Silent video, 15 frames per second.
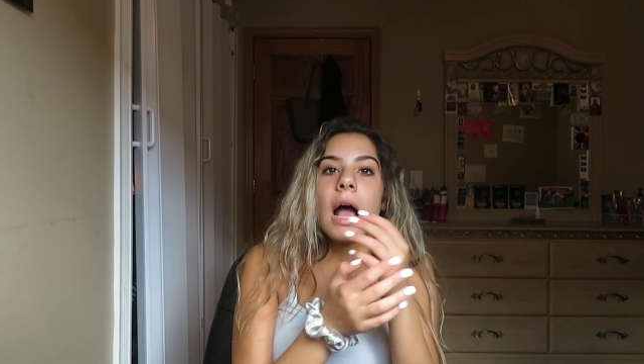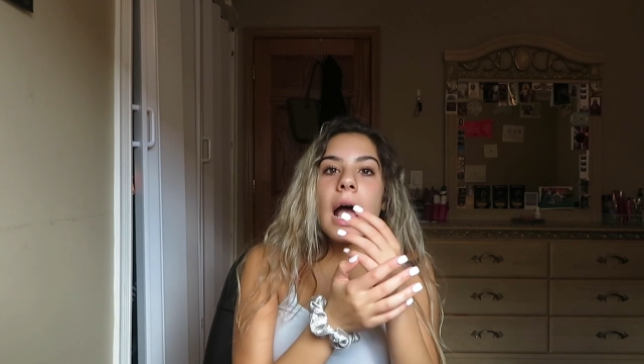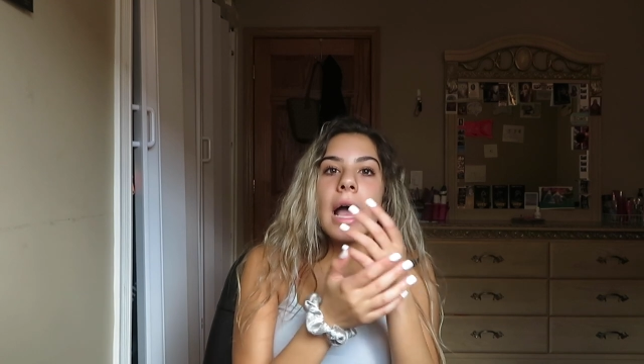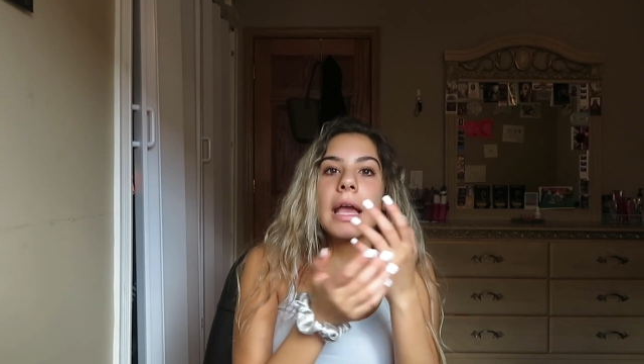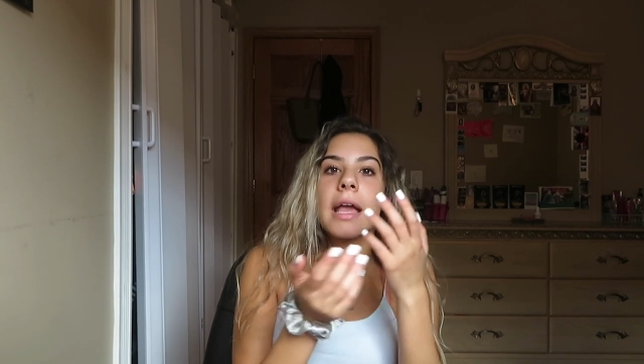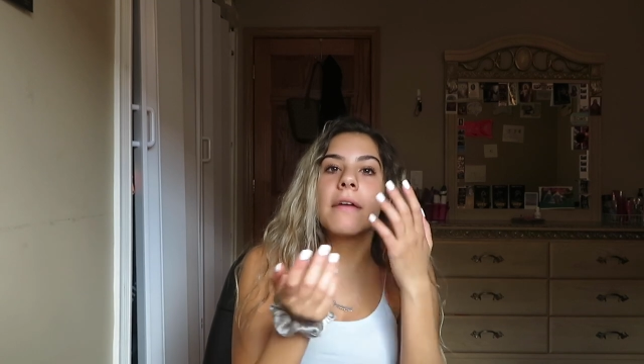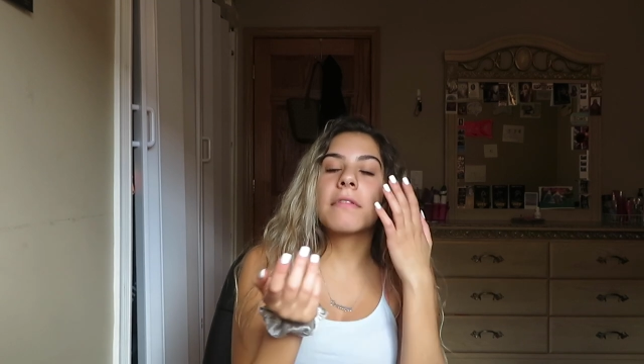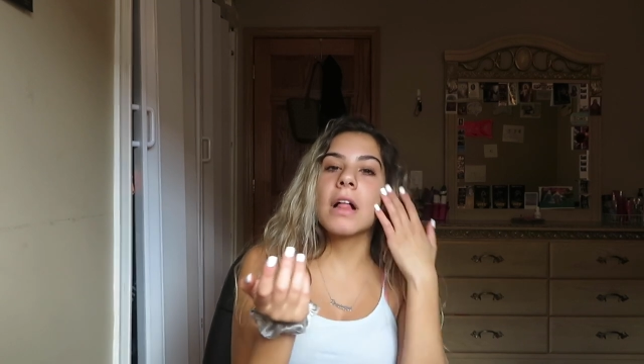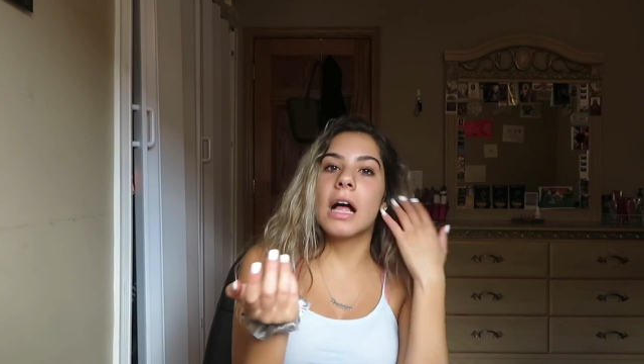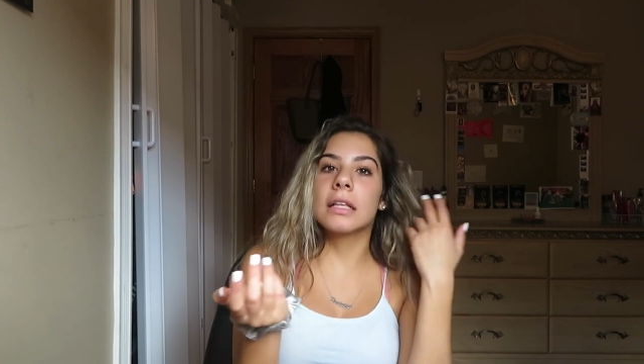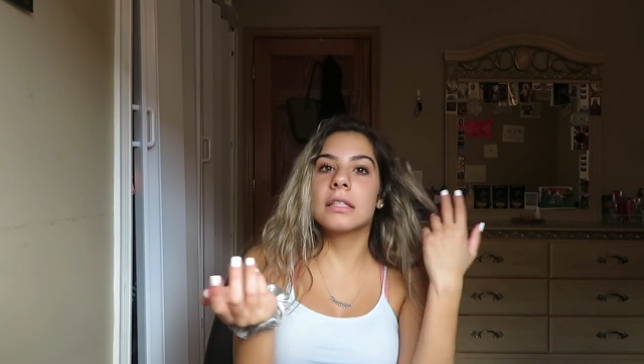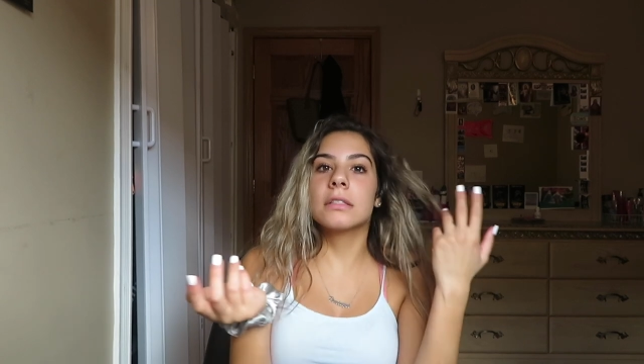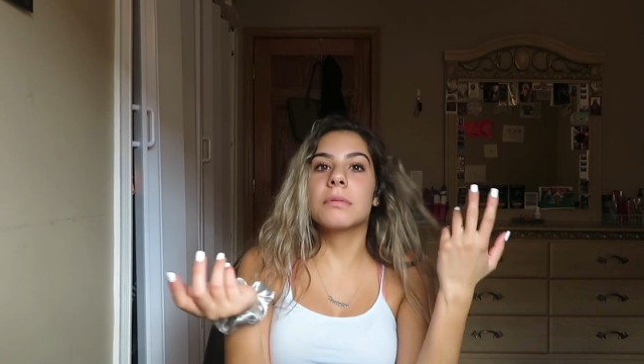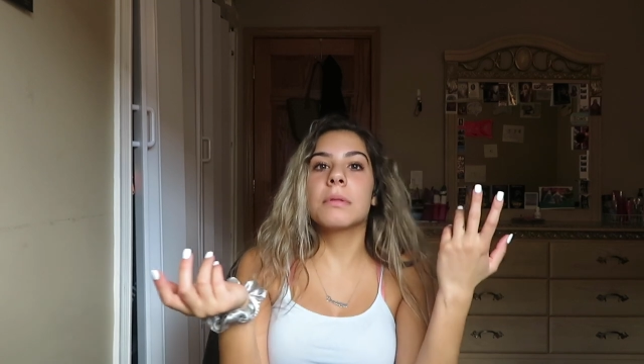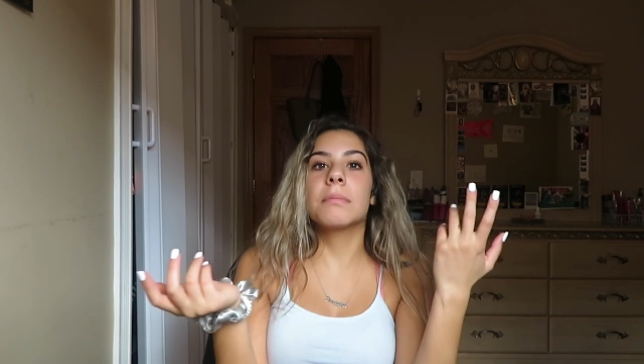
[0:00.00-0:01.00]
I have
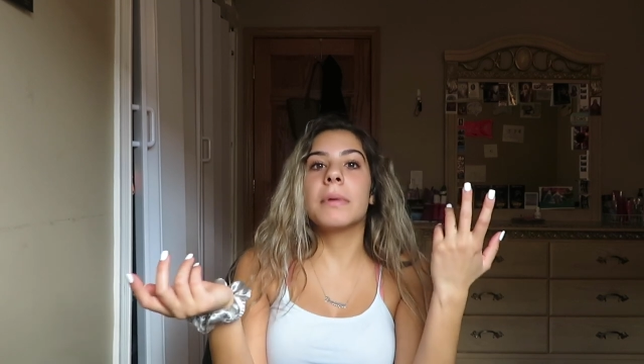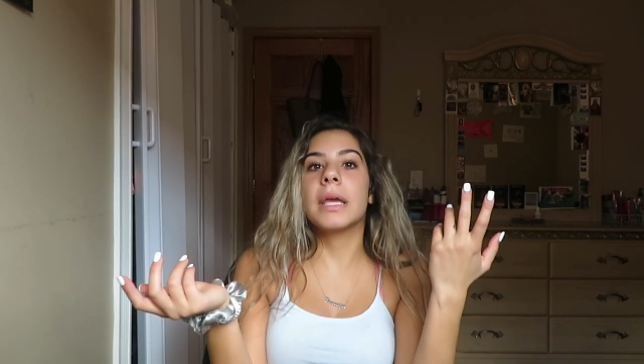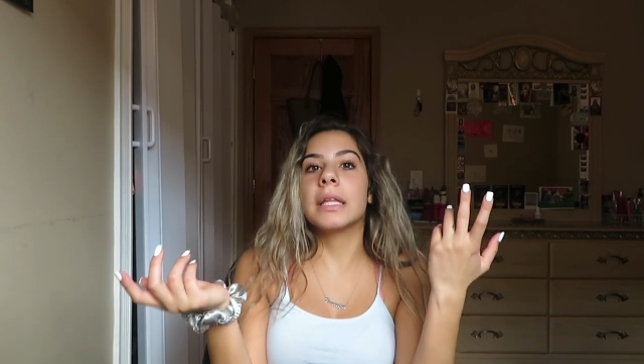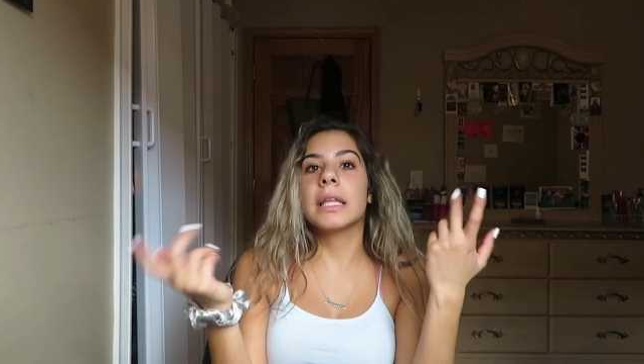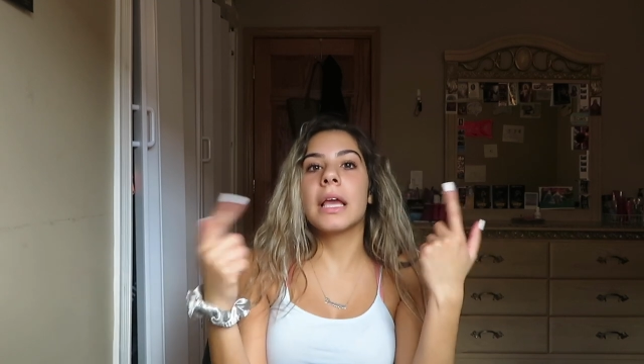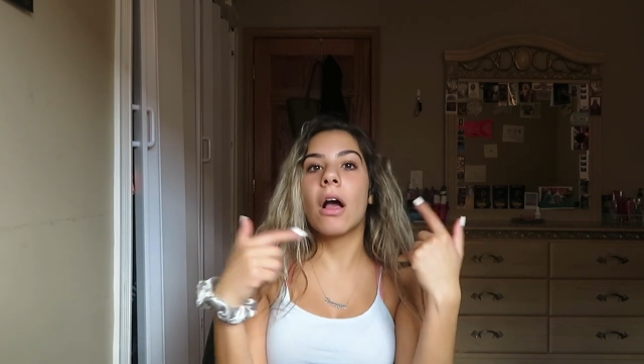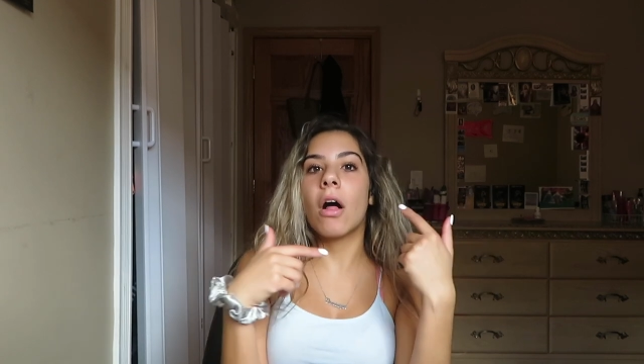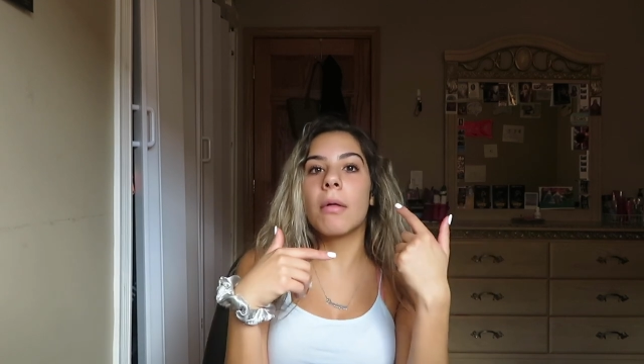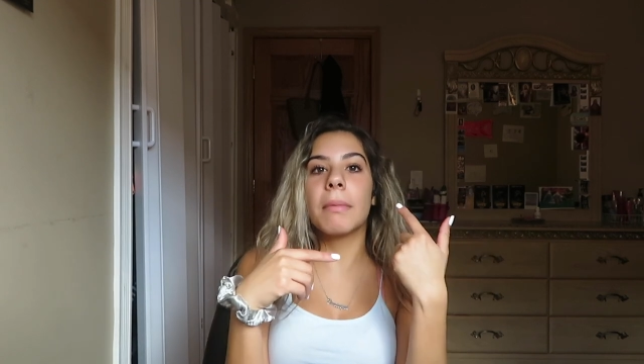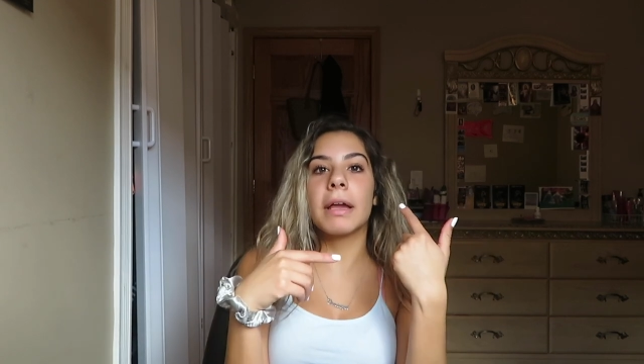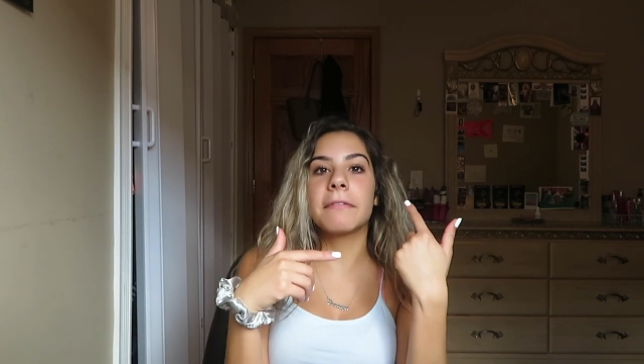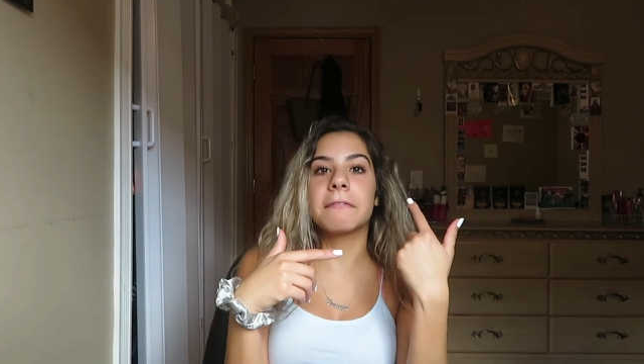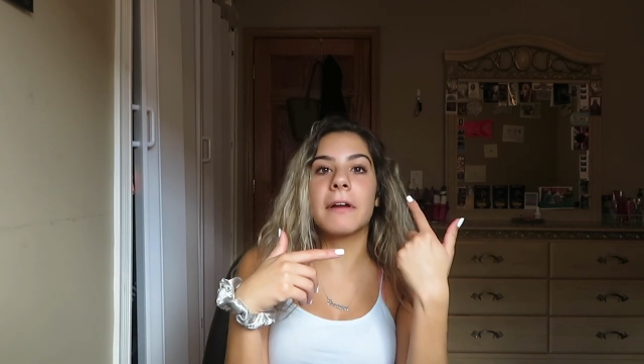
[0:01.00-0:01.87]
classes with mainly all my